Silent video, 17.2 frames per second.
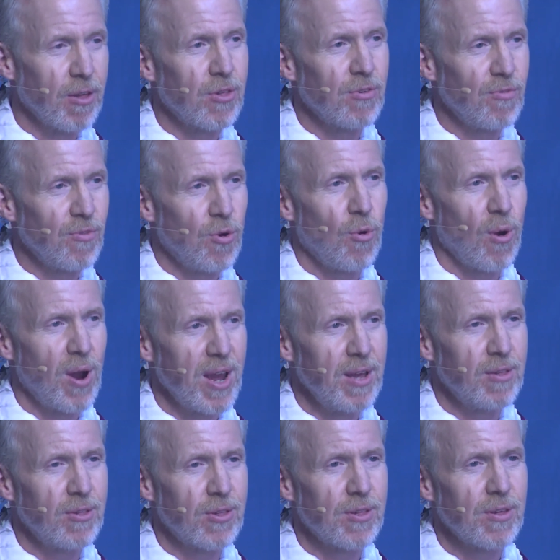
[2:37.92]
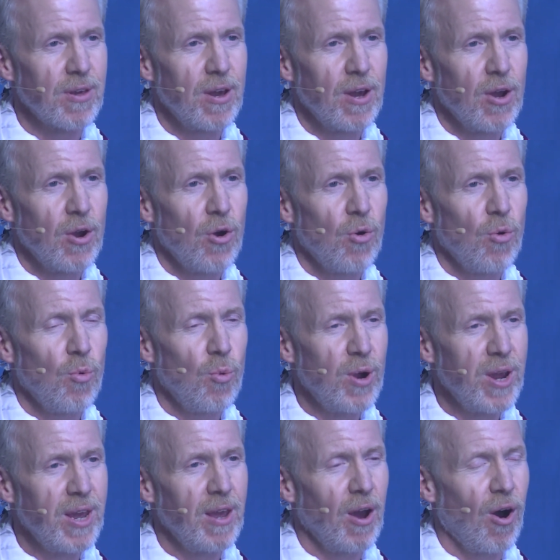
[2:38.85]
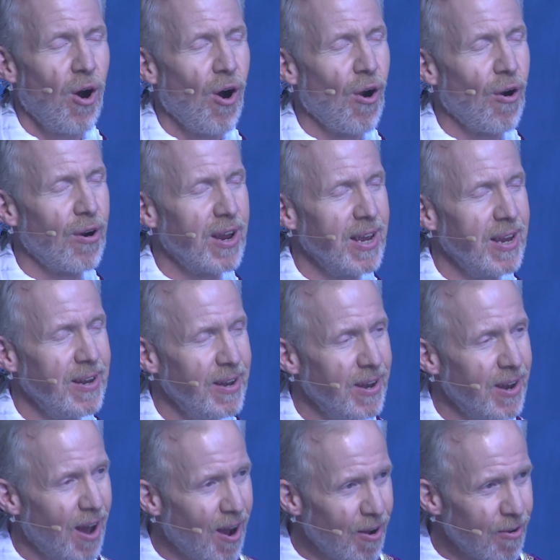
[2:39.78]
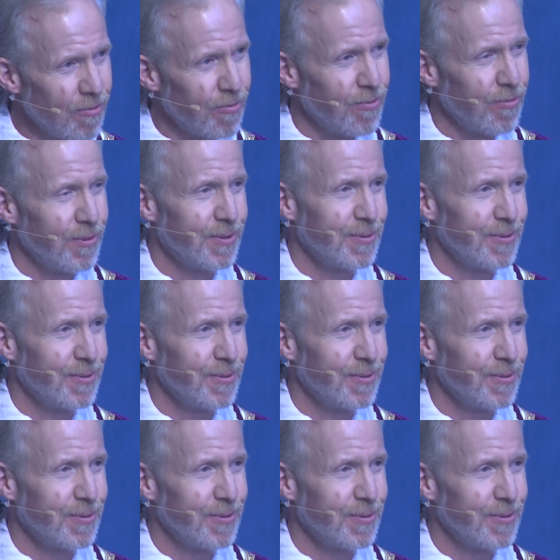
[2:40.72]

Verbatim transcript: of grace, we are enough.